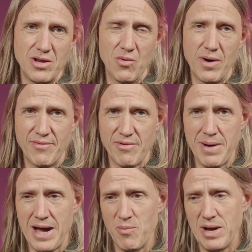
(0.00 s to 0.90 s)
whatever
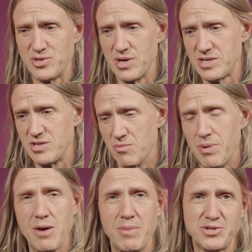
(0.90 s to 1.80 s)
biometrics.
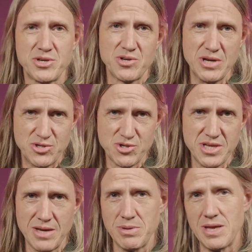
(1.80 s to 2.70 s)
Biometrics are
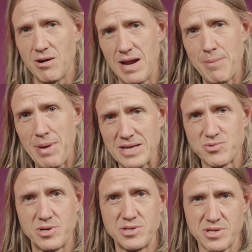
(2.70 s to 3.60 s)
interesting, but they are not
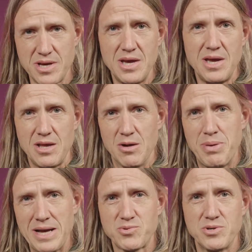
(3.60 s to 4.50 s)
passwords.
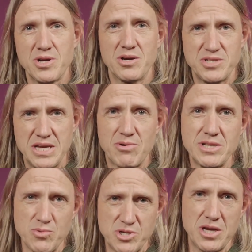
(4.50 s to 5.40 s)
Passwords are
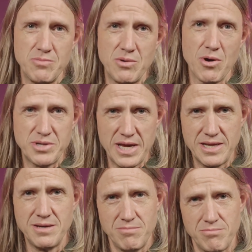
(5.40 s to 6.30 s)
secrets which can be
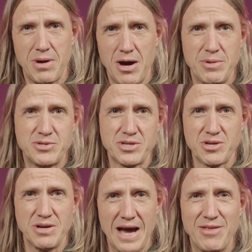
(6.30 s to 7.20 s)
rotated. Biometrics
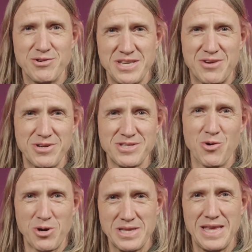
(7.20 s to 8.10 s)
are neither secrets
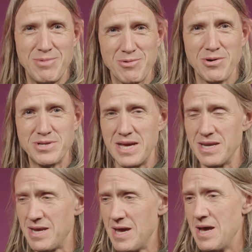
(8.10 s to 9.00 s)
nor can they be rotated.